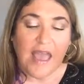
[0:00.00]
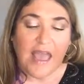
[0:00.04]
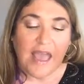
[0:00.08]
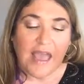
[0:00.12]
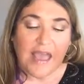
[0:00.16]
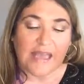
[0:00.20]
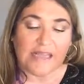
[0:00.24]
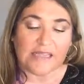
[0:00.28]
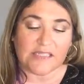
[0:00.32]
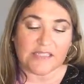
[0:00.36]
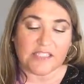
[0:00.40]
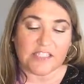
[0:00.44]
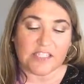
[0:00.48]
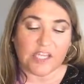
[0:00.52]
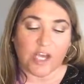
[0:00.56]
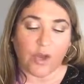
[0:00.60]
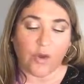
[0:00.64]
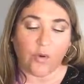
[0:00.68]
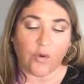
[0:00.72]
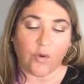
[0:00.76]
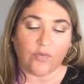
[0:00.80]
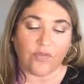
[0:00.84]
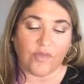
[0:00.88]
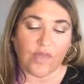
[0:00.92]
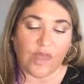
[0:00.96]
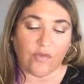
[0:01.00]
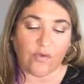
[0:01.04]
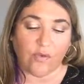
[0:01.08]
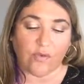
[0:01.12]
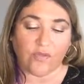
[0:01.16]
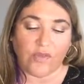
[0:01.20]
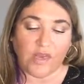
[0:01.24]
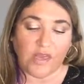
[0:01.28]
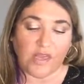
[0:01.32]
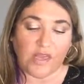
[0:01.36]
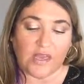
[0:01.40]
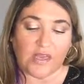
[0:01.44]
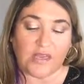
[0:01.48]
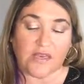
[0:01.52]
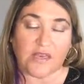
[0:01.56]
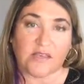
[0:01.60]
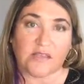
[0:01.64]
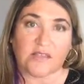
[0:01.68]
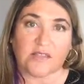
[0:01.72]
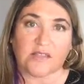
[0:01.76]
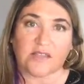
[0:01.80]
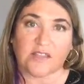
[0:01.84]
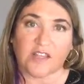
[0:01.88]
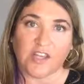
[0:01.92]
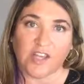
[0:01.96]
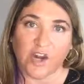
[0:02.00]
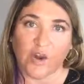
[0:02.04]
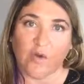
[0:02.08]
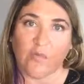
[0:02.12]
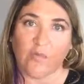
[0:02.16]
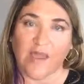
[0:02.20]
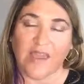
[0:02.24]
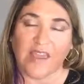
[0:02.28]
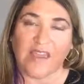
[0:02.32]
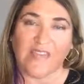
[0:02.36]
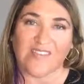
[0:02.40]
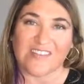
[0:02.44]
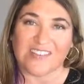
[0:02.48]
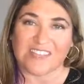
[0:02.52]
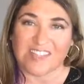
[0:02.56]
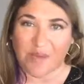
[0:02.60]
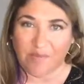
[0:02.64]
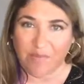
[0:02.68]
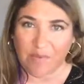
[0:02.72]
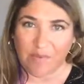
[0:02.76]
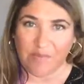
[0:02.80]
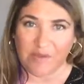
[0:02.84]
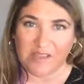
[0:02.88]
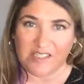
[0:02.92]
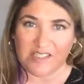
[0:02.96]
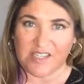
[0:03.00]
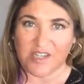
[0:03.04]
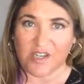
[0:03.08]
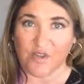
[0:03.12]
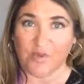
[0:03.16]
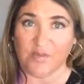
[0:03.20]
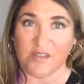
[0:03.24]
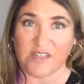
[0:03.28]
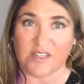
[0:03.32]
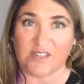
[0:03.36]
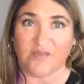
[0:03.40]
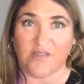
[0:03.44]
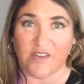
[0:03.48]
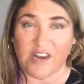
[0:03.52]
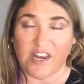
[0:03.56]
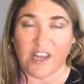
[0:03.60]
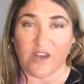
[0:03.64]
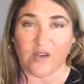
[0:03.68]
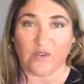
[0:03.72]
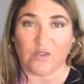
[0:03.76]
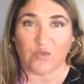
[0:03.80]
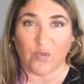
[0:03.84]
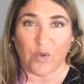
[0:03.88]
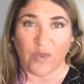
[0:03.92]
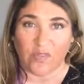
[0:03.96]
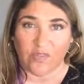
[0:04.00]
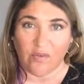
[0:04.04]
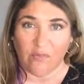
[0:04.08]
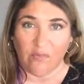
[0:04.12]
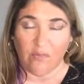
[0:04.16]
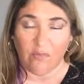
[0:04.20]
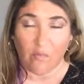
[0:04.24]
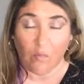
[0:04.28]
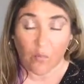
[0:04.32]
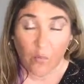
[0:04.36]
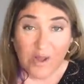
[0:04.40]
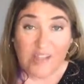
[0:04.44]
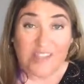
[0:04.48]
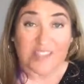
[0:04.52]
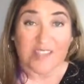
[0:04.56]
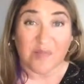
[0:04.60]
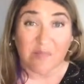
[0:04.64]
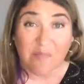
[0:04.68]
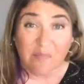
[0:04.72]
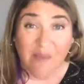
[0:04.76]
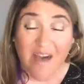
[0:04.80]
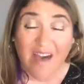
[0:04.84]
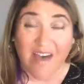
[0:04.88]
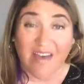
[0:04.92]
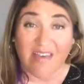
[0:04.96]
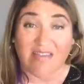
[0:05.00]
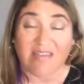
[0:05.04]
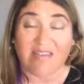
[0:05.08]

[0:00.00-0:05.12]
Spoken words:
And so the other thing is, making this commitment to do these videos once a month